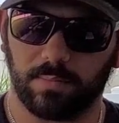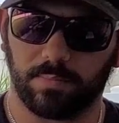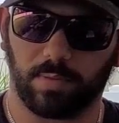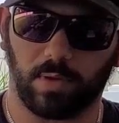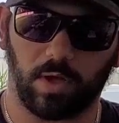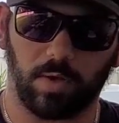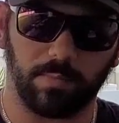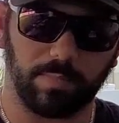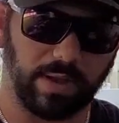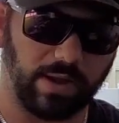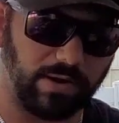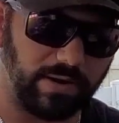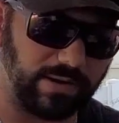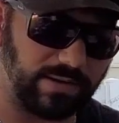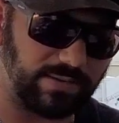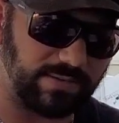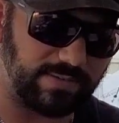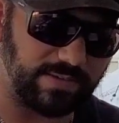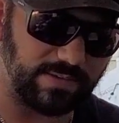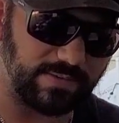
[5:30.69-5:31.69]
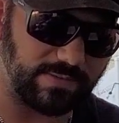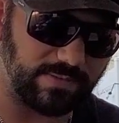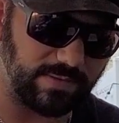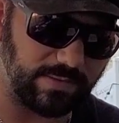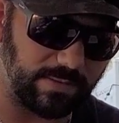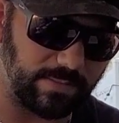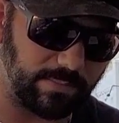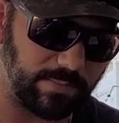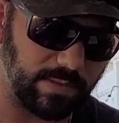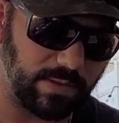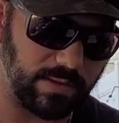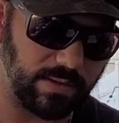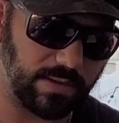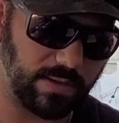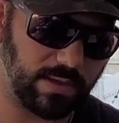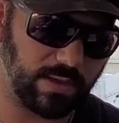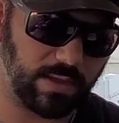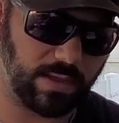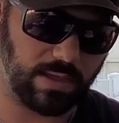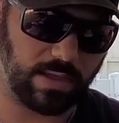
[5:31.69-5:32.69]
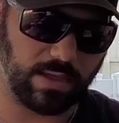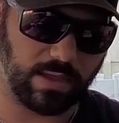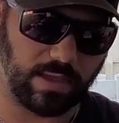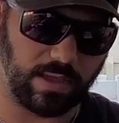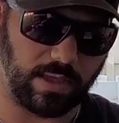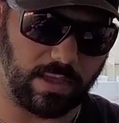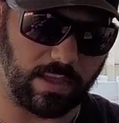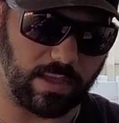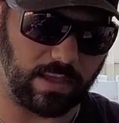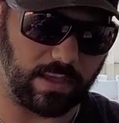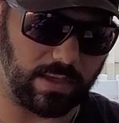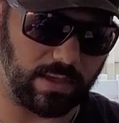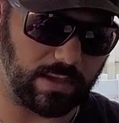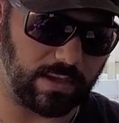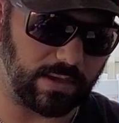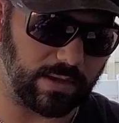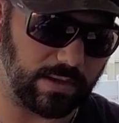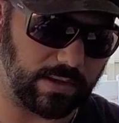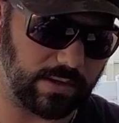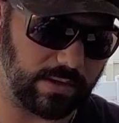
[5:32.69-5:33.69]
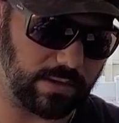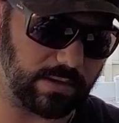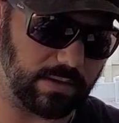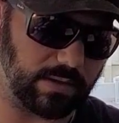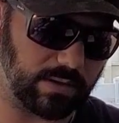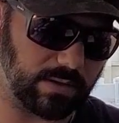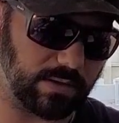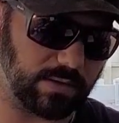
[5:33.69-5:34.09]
ball bearing system, and